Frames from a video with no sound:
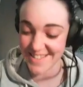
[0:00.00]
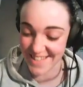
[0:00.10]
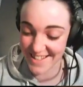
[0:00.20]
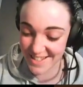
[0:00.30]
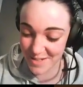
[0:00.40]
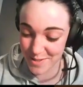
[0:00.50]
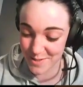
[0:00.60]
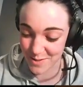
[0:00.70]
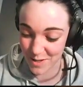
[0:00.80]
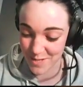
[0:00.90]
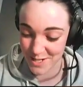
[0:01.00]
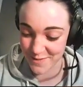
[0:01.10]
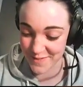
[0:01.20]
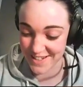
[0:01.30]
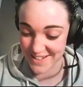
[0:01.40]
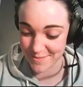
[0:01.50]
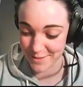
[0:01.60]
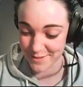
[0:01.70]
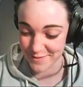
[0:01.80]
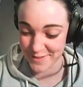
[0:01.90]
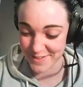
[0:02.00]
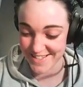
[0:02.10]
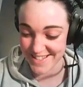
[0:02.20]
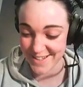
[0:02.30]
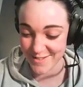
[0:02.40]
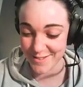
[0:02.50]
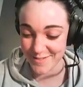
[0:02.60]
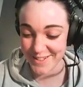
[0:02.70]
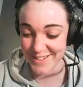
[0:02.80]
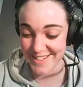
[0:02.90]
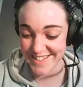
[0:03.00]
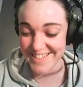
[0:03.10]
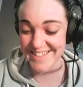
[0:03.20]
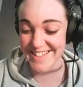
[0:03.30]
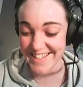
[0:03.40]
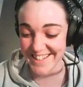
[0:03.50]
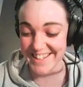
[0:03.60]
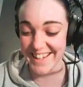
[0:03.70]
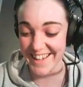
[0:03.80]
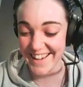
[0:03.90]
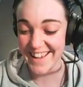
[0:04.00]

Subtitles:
That's gonna be so much fun. I'm looking forward to seeing all the videos.